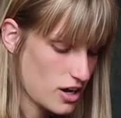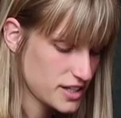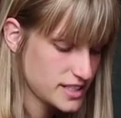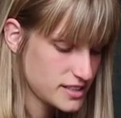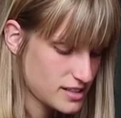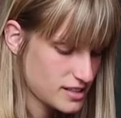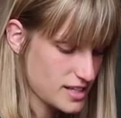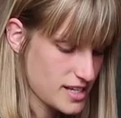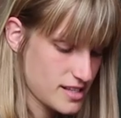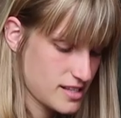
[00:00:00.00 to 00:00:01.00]
on it
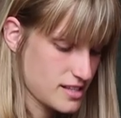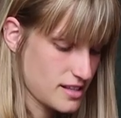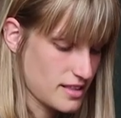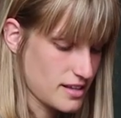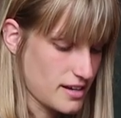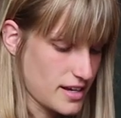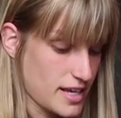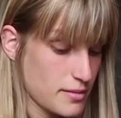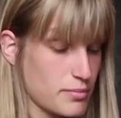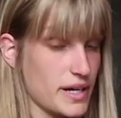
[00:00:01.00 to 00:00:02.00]
is the
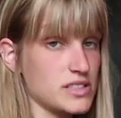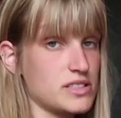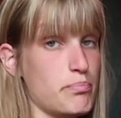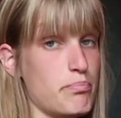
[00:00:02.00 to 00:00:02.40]
hip belt